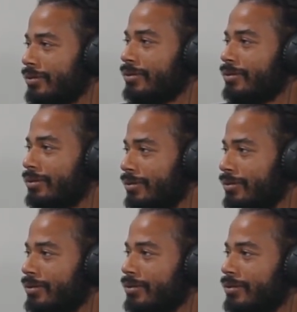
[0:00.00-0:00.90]

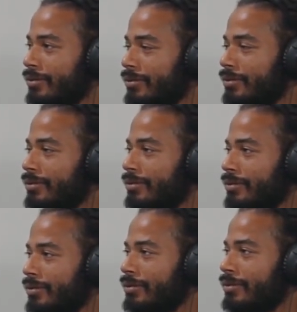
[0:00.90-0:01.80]

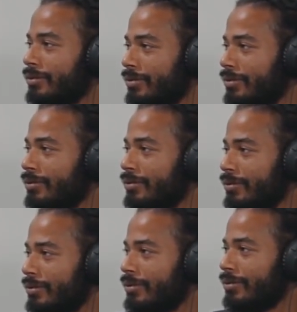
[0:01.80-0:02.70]

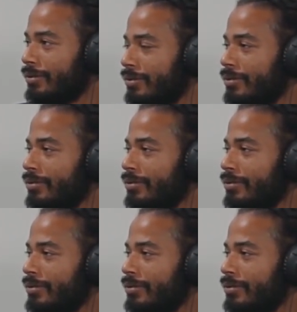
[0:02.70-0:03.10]
(not speaking)